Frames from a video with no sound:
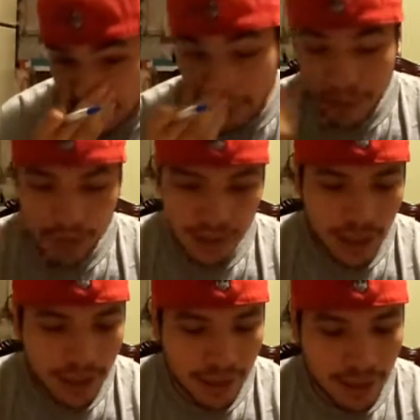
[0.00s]
in our
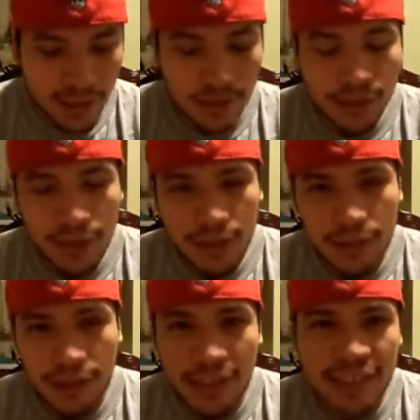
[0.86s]
society
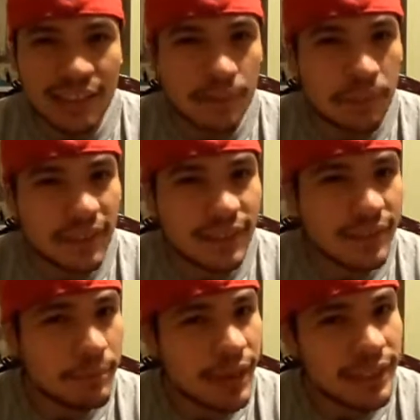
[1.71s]
and in the
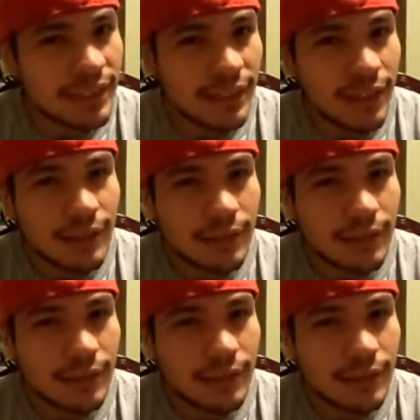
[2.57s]
business mindset.